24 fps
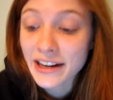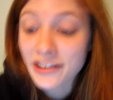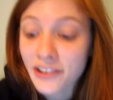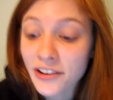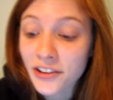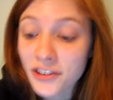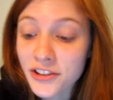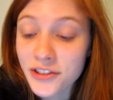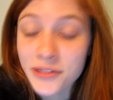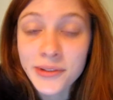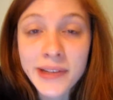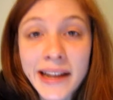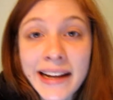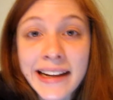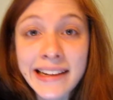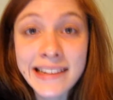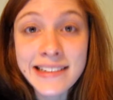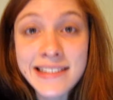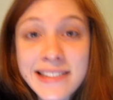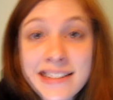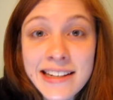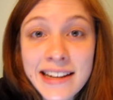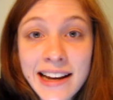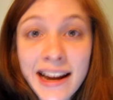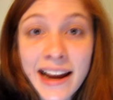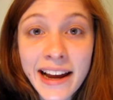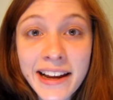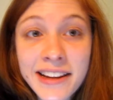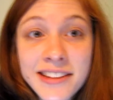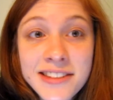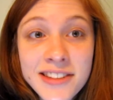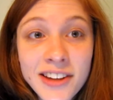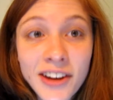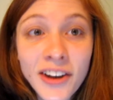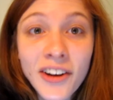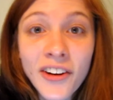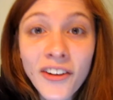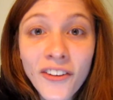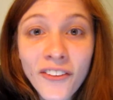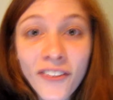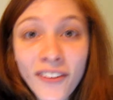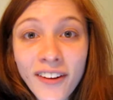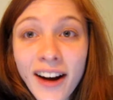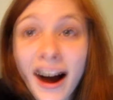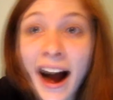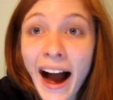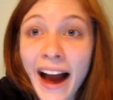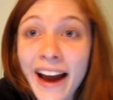her due date is today.
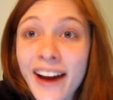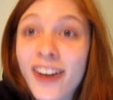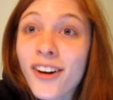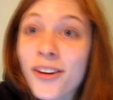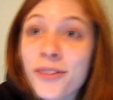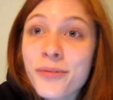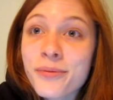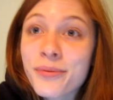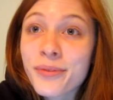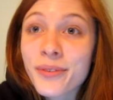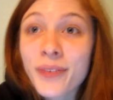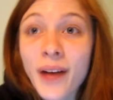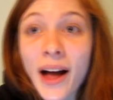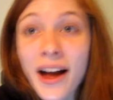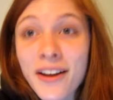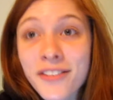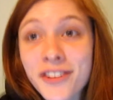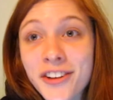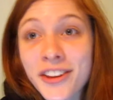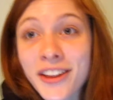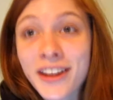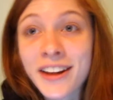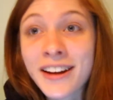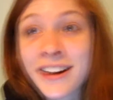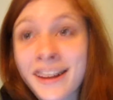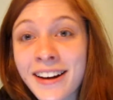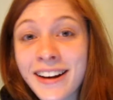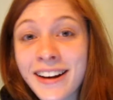So I hope everything